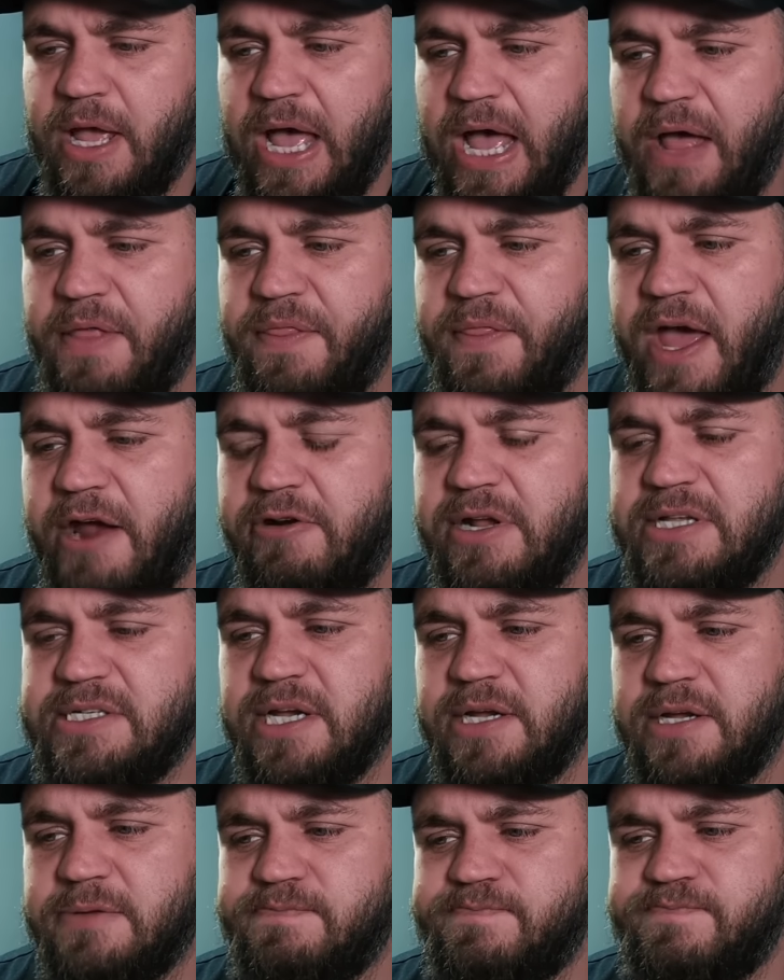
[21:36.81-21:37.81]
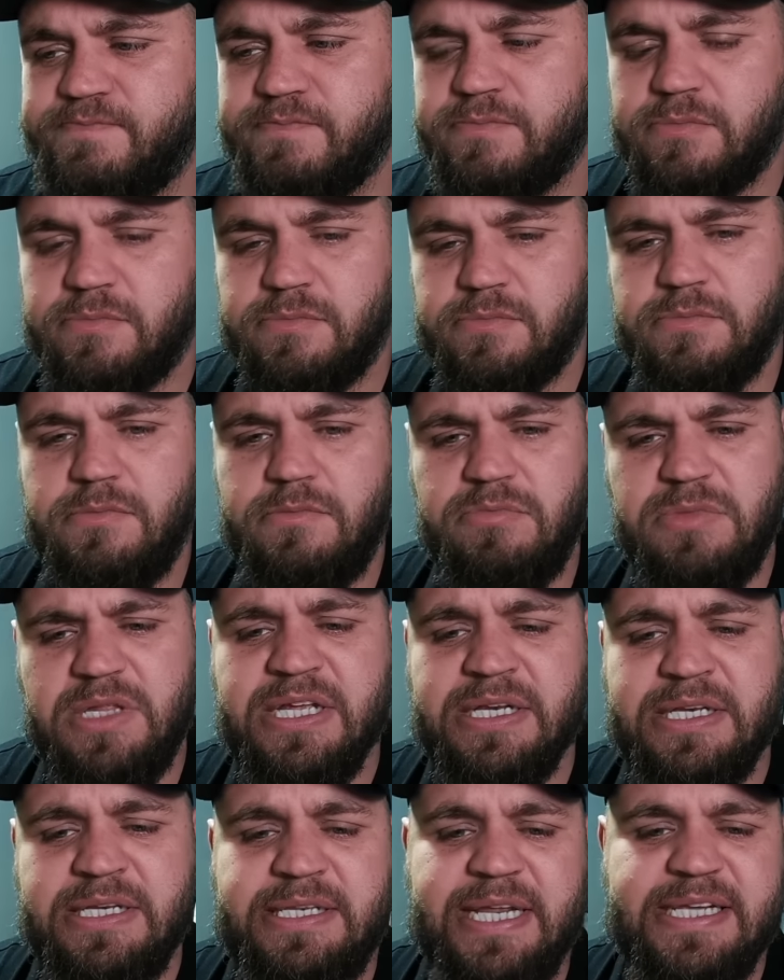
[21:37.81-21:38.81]
And there is a
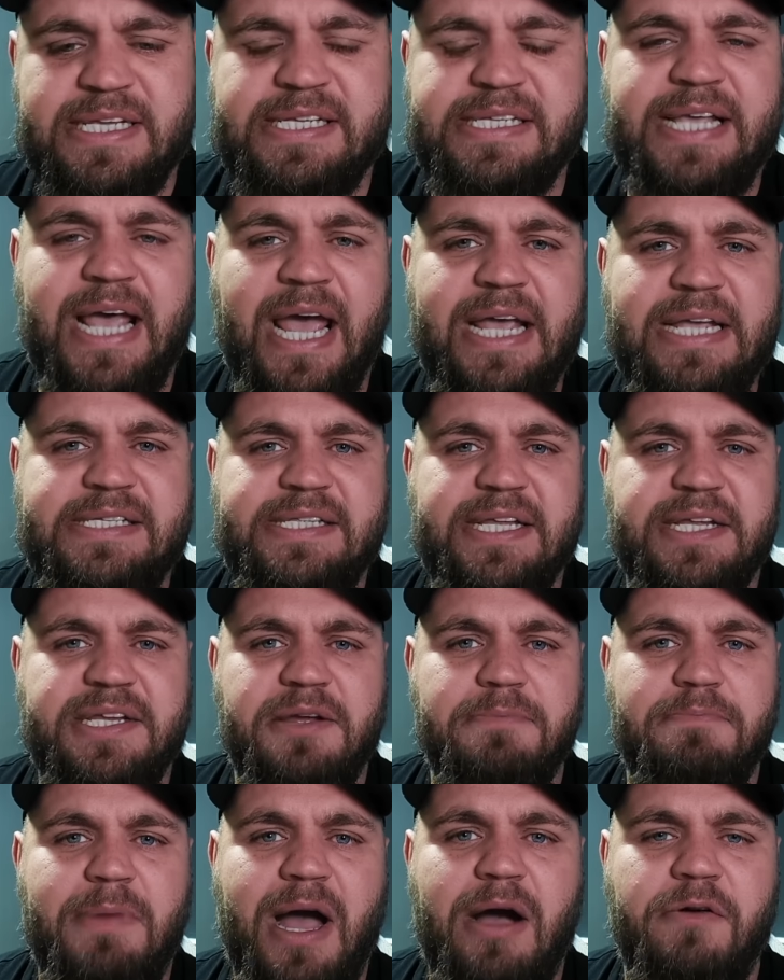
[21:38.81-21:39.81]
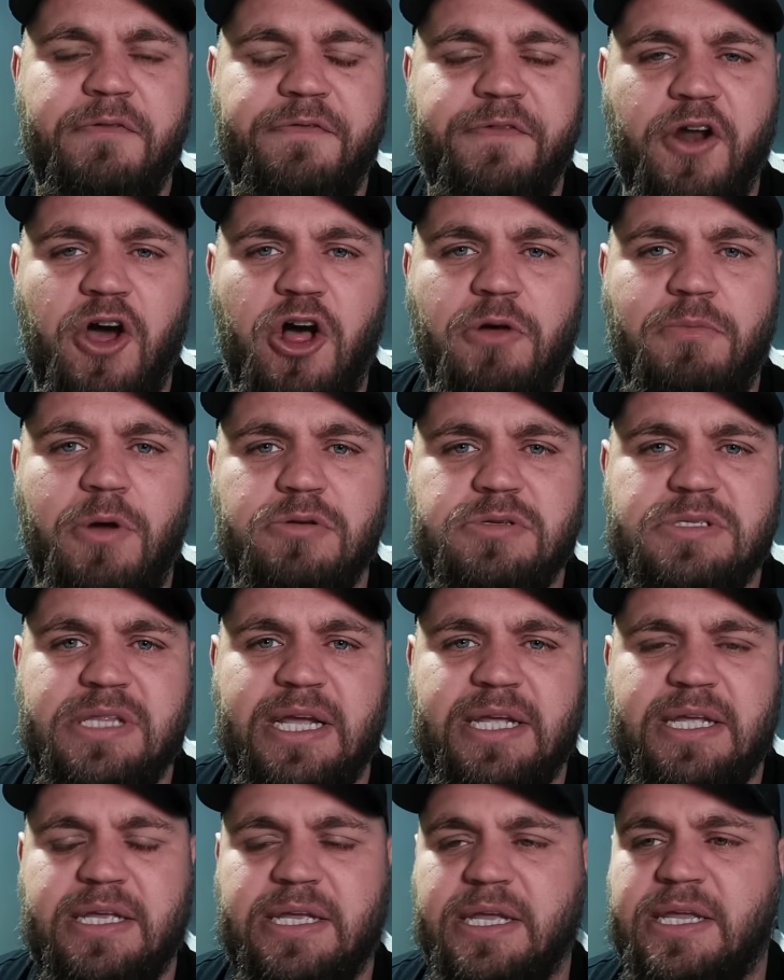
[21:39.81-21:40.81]
distaste in your mouth and almost
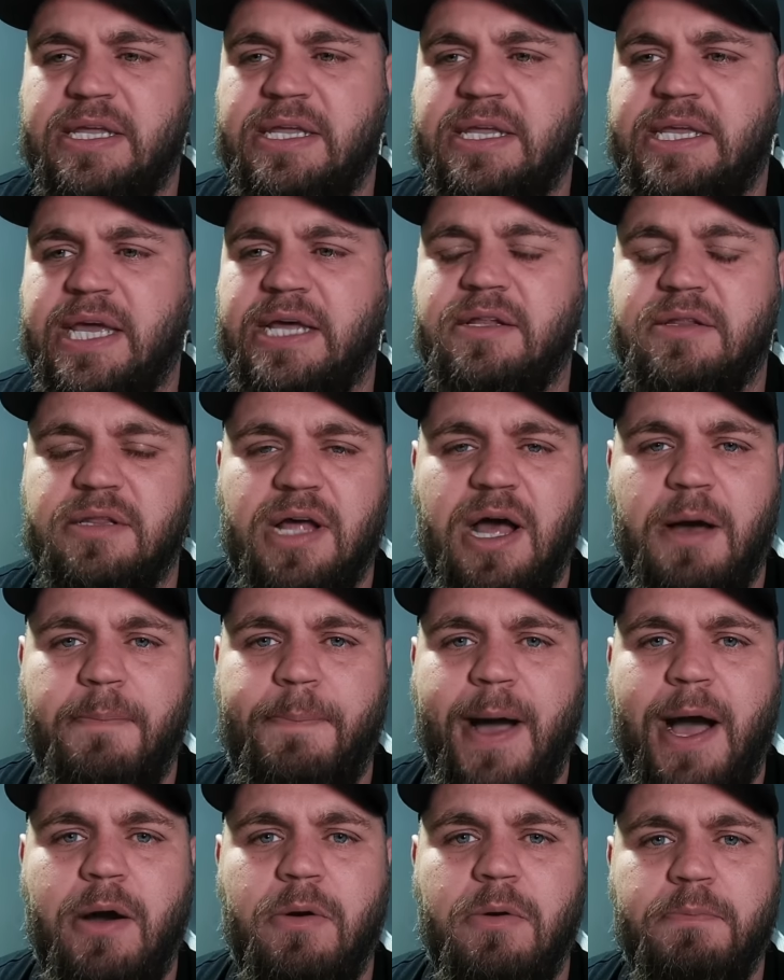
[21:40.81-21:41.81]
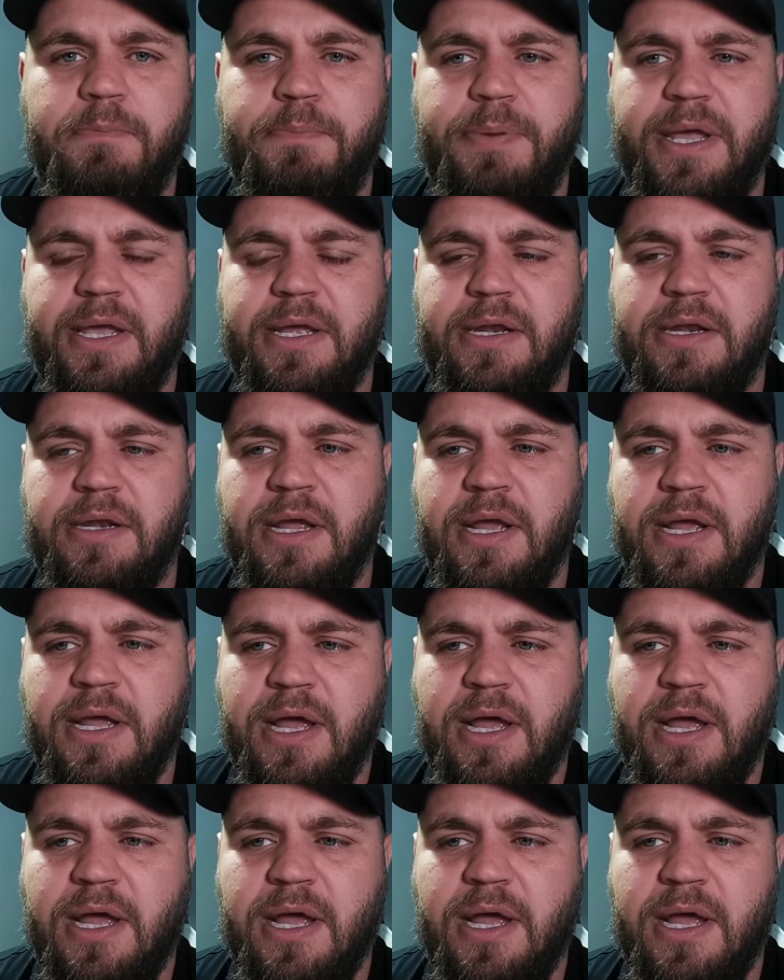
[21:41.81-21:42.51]
like a guilt about being